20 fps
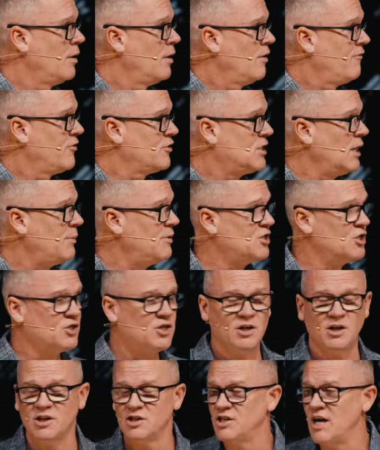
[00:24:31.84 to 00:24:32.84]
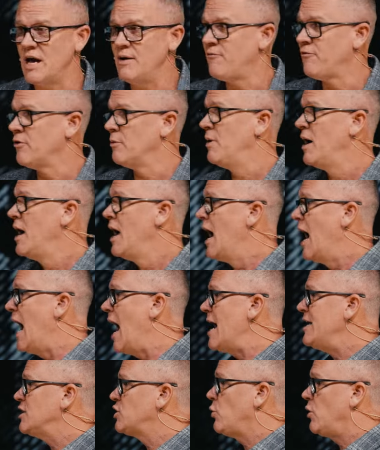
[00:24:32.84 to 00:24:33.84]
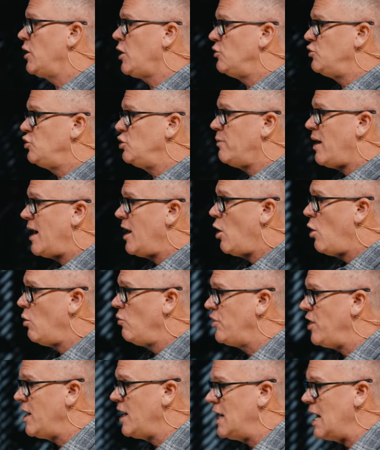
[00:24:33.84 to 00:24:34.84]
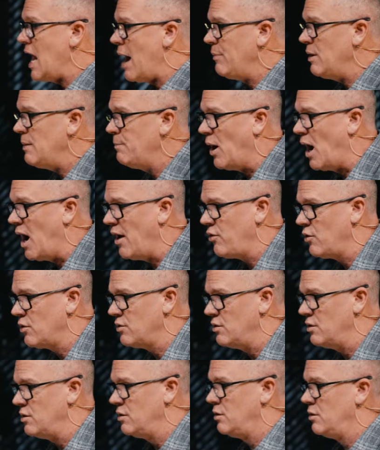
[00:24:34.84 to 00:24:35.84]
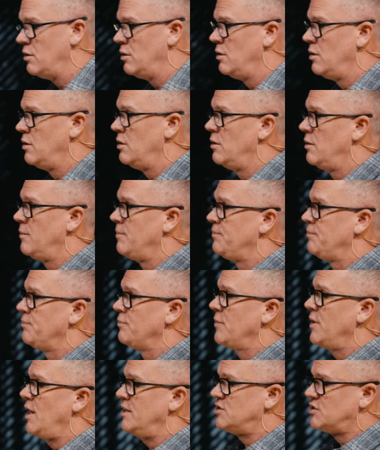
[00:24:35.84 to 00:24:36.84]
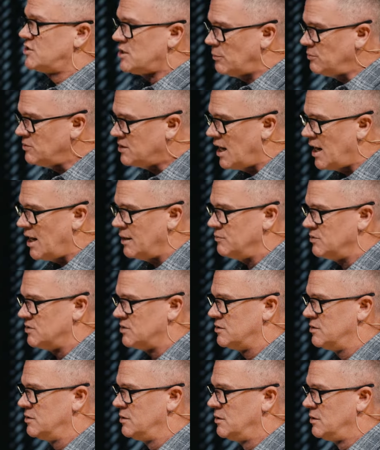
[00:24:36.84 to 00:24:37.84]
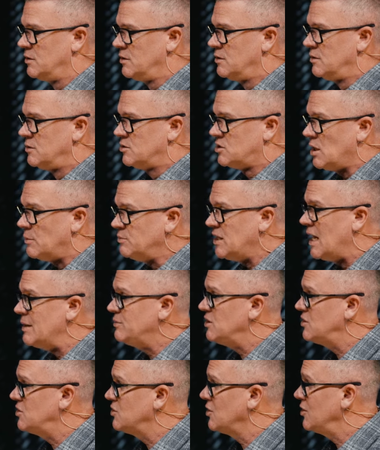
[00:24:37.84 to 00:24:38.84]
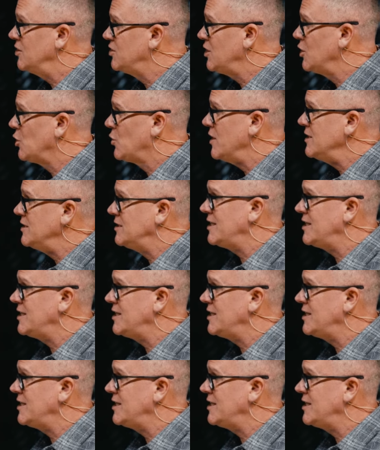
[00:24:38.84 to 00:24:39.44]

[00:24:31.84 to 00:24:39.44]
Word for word: For some, it's just an escape from, I just want to go do my own thing and not be bothered. And sometimes, sometimes this is it's gonna create